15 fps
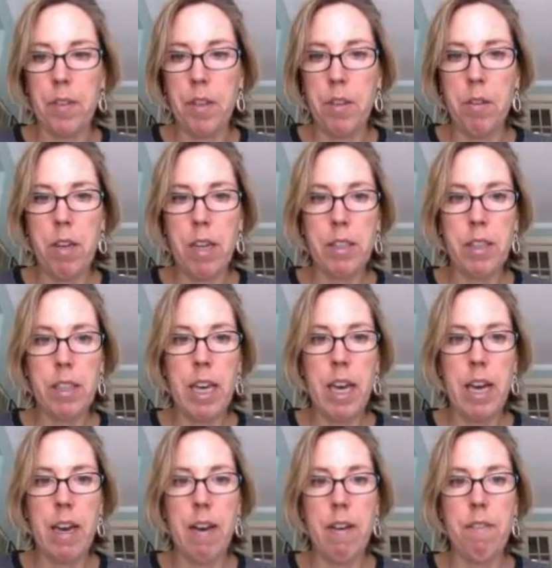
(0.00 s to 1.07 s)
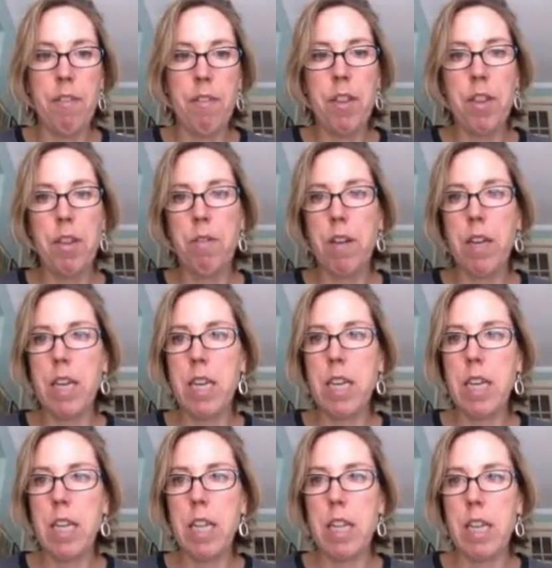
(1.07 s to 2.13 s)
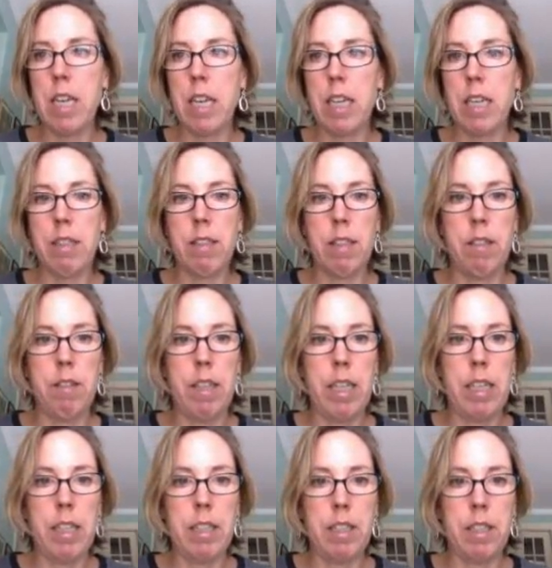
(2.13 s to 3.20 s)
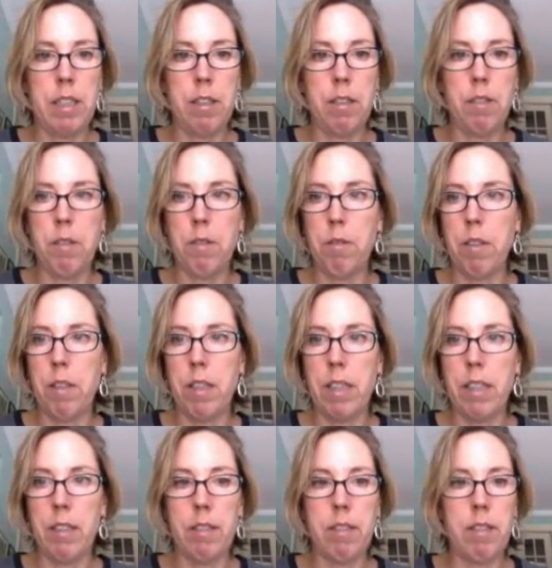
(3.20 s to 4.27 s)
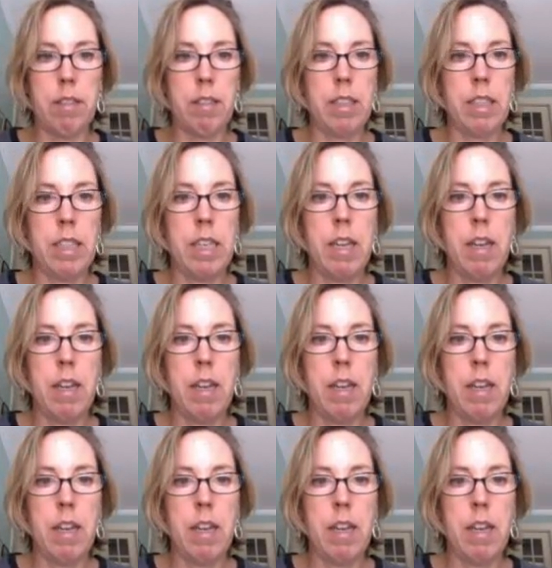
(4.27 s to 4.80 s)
You actually have three things that you need to do with this.